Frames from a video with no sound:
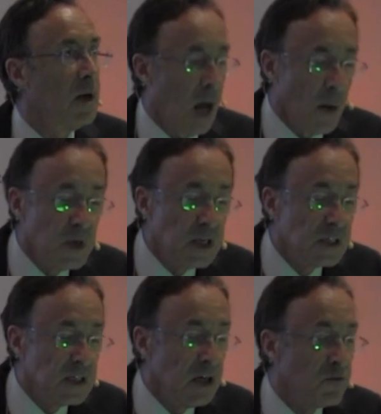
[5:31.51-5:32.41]
And we can
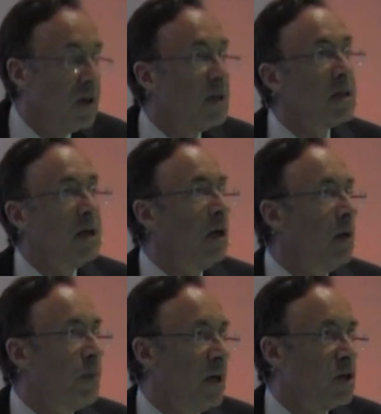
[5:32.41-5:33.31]
see it raised in
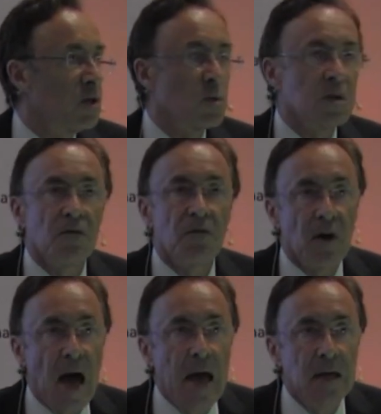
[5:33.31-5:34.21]
patients with a
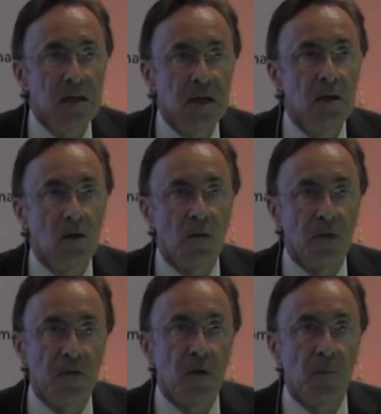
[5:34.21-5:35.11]
variety of
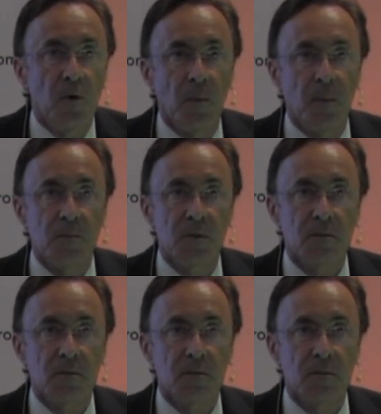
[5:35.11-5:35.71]
liver problems.